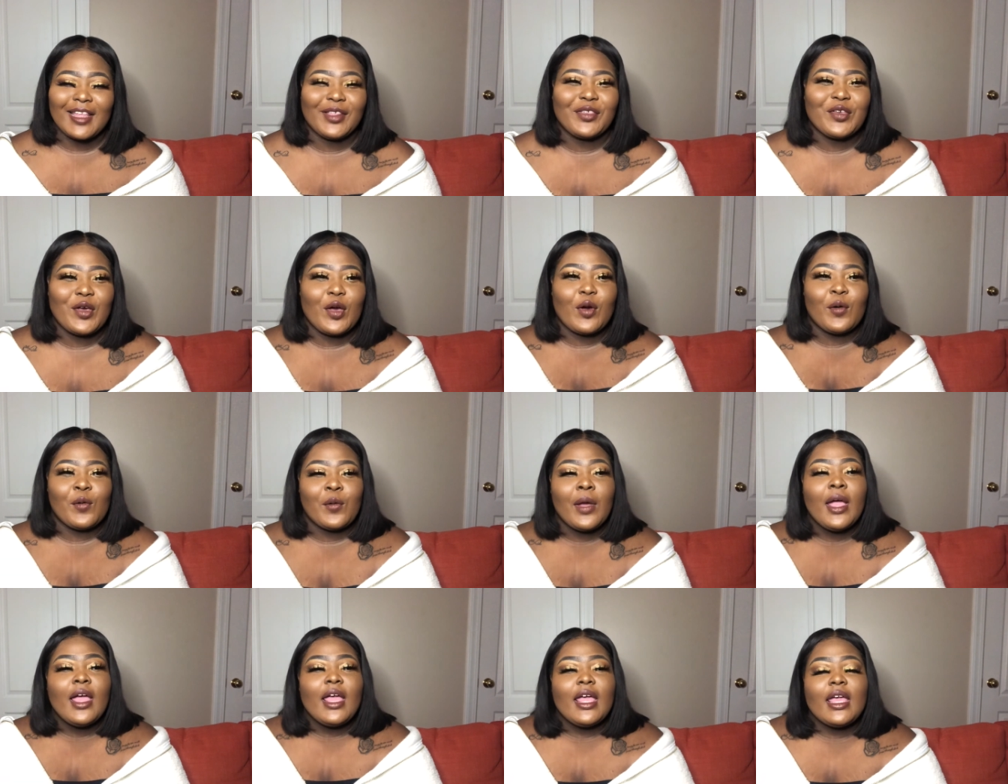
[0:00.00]
so
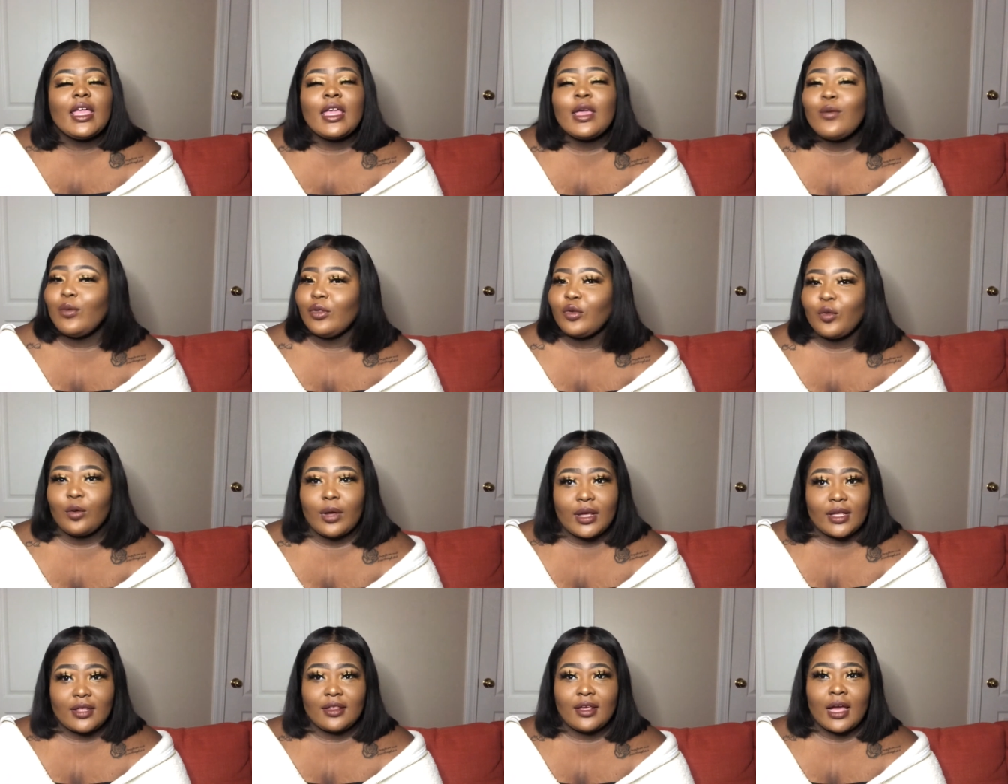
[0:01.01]
it was
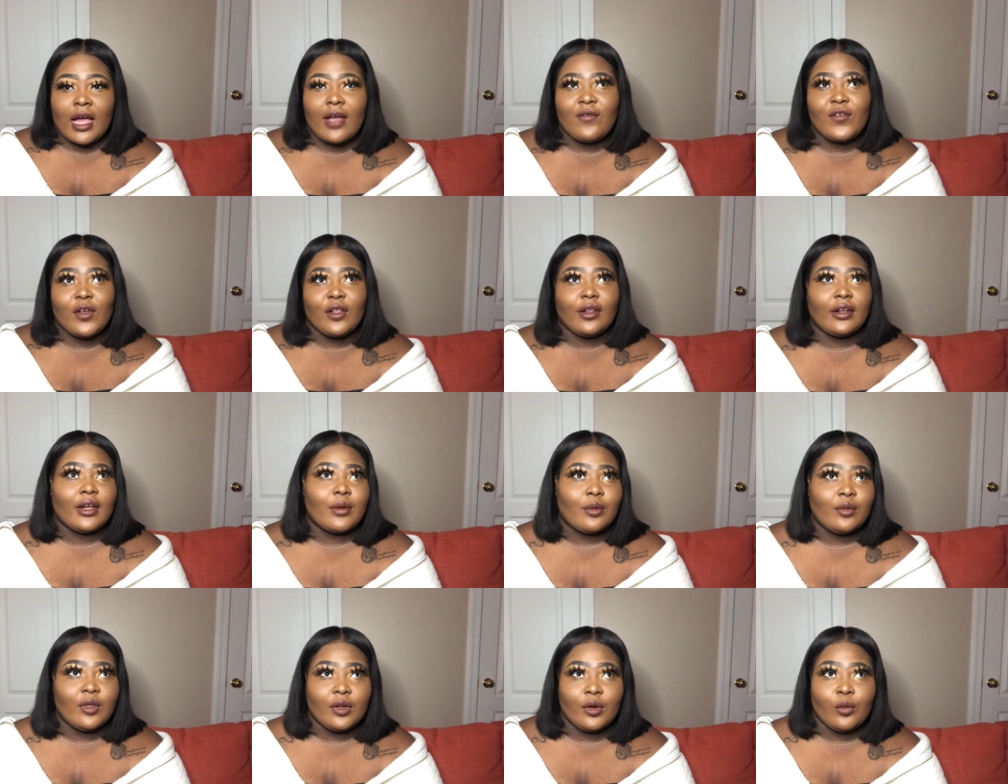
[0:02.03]
crazy. I felt like I
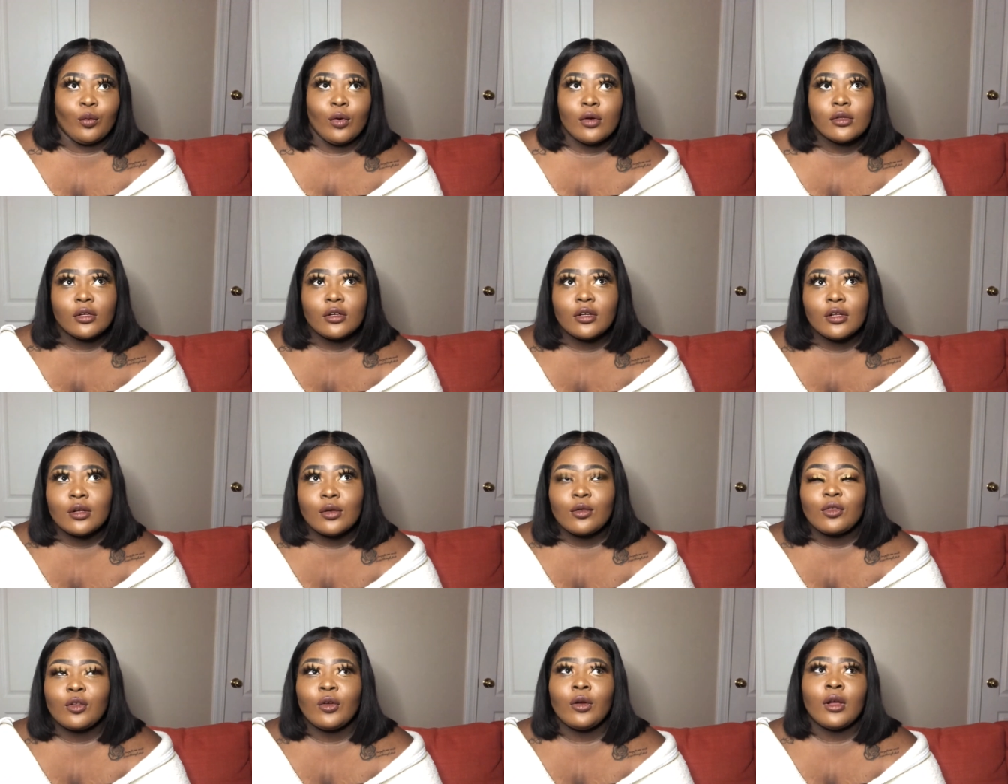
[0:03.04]
was in a roller
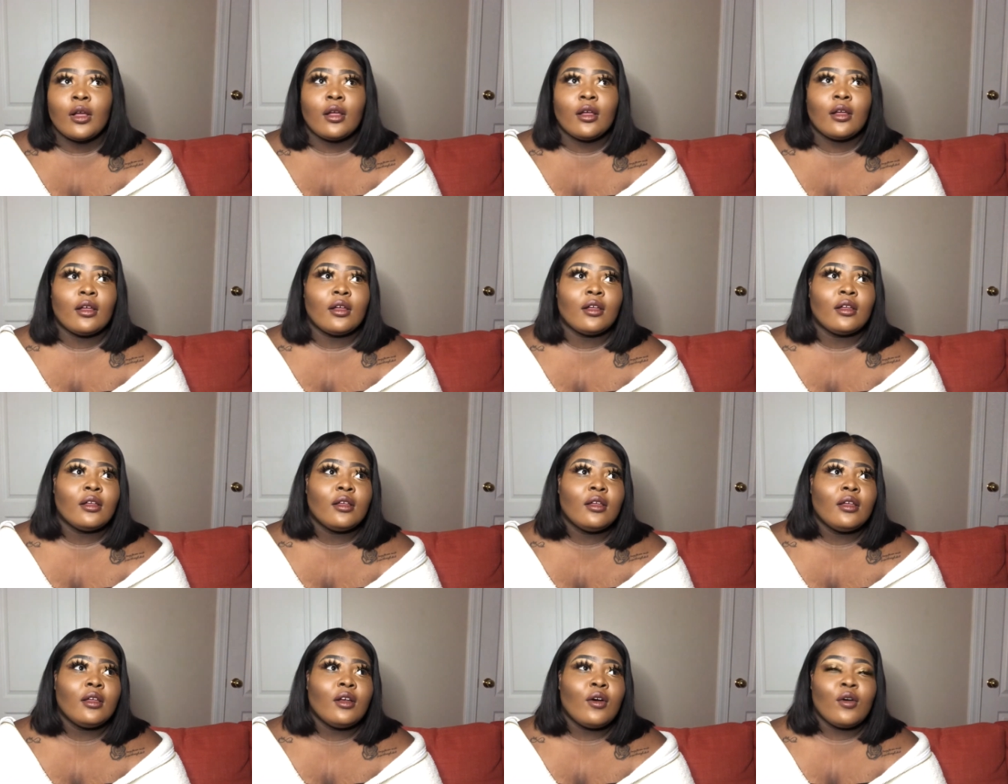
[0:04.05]
coaster, on
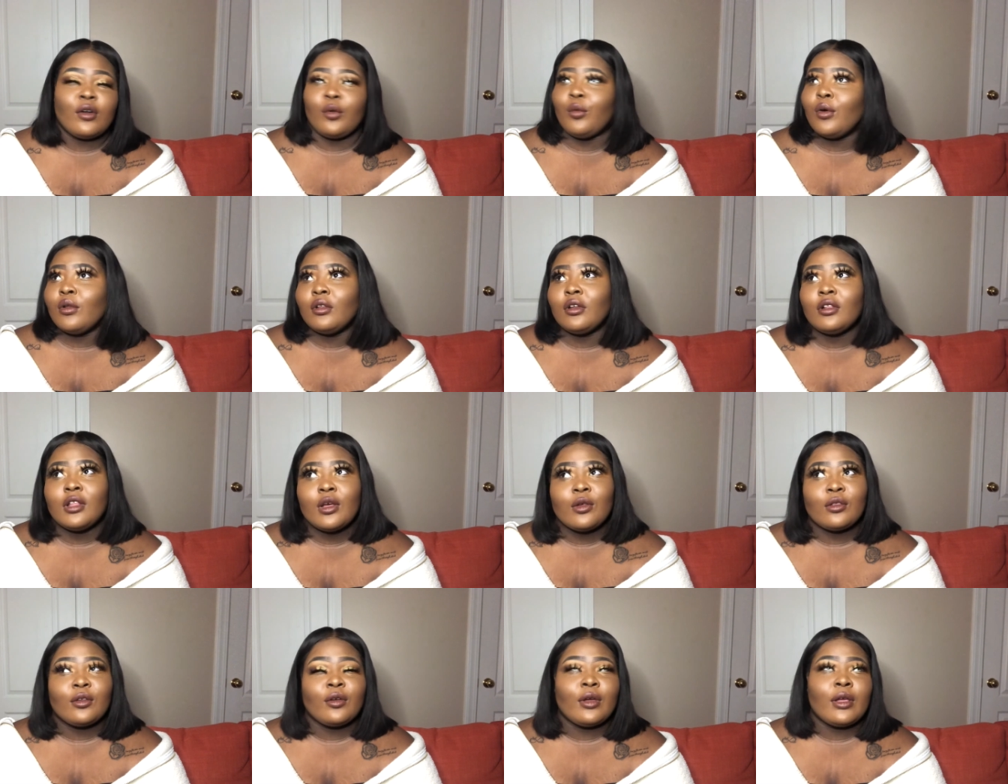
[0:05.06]
a roller
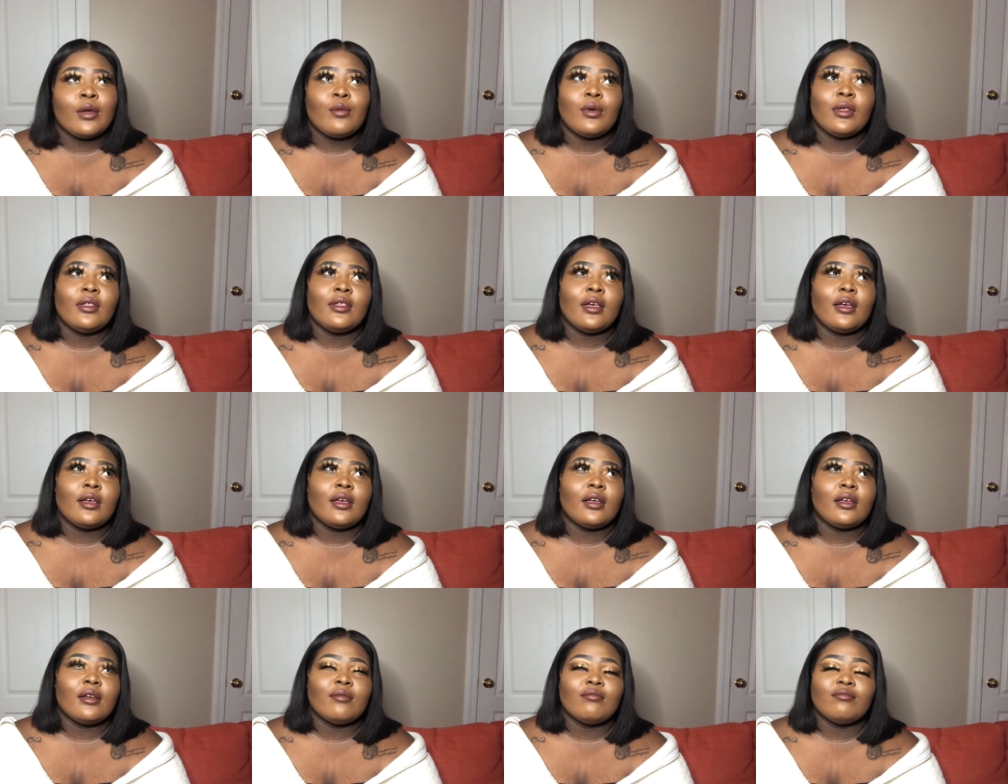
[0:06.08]
coaster. It was
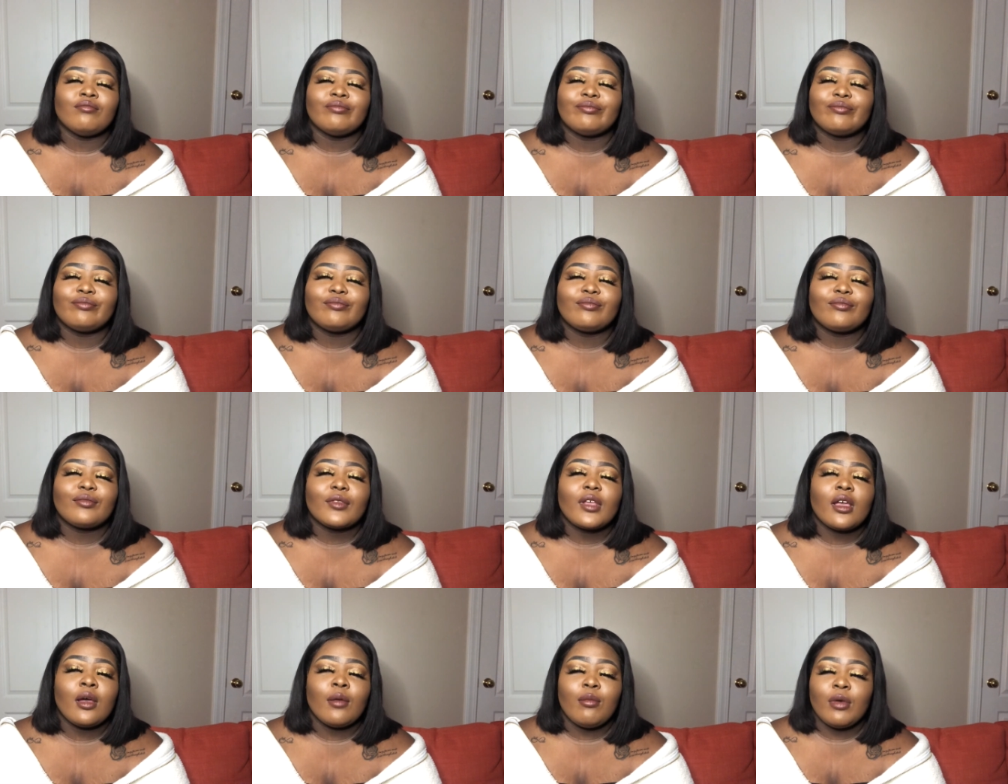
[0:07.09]
a
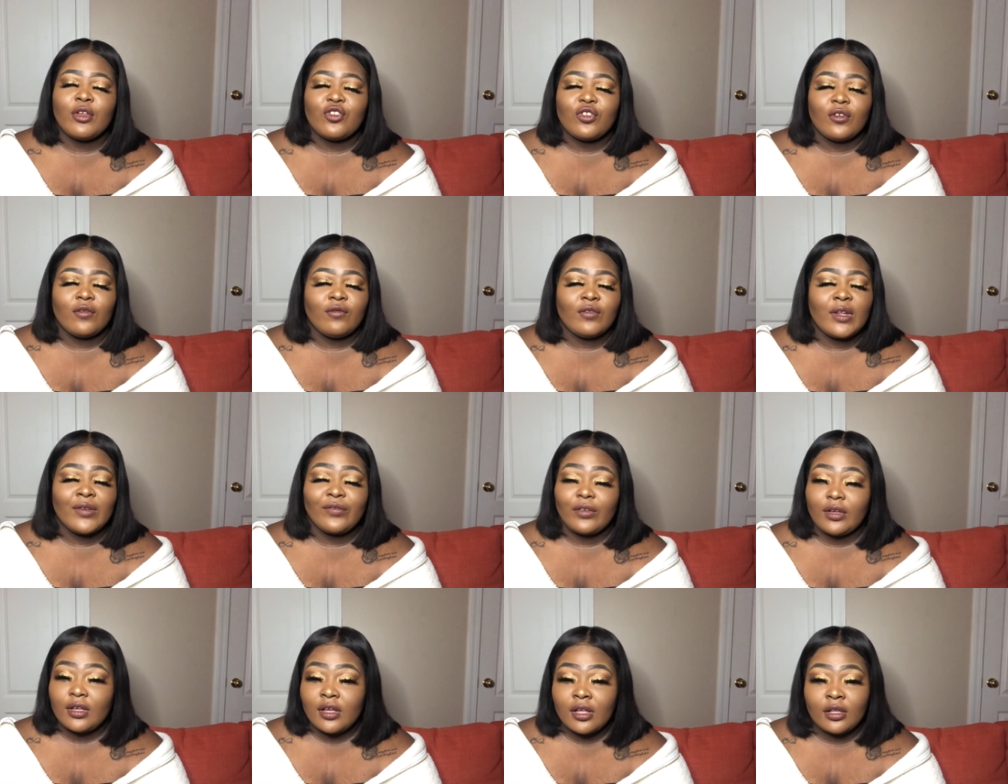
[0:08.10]
bunch of
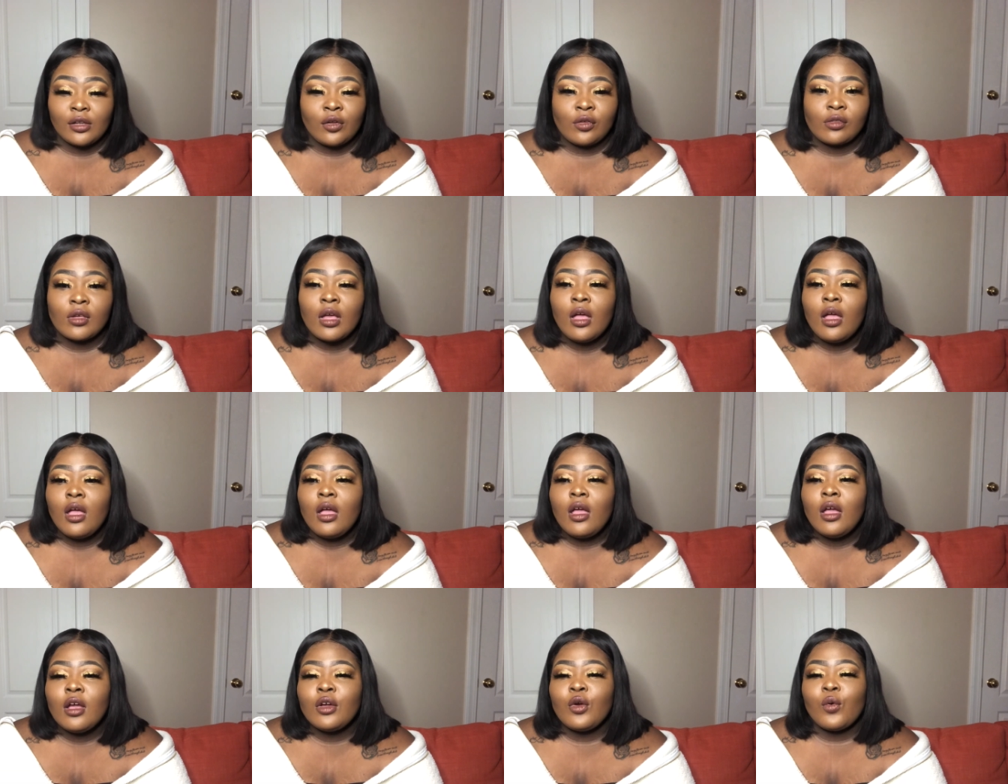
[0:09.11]
different colors
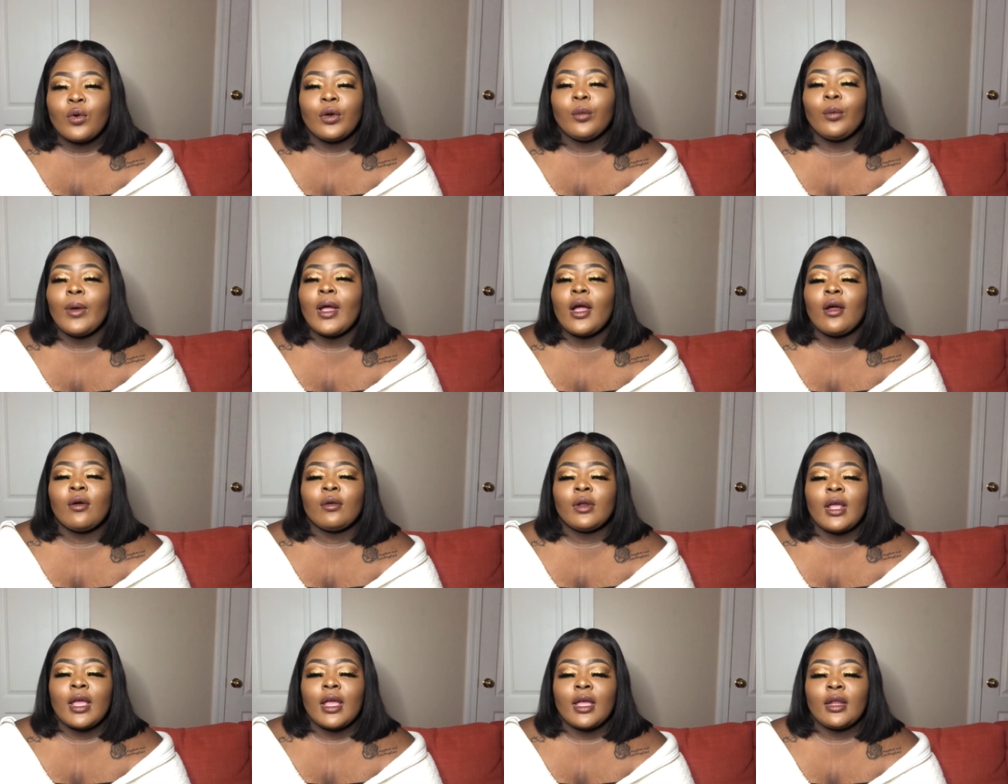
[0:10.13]
going around,
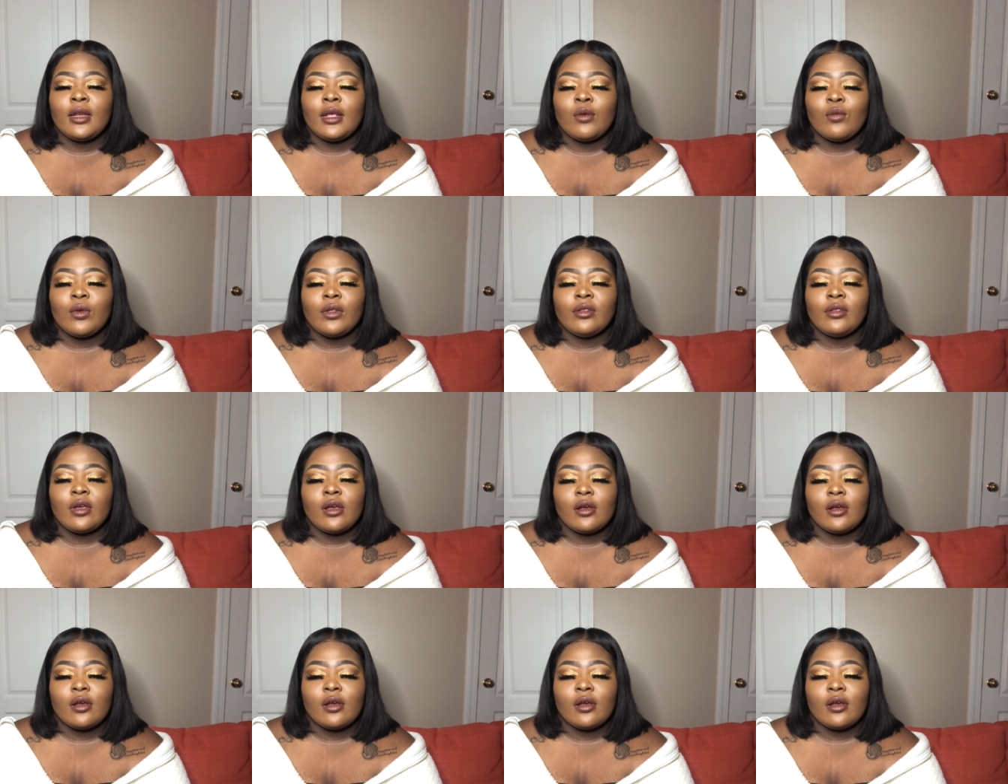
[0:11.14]
and it was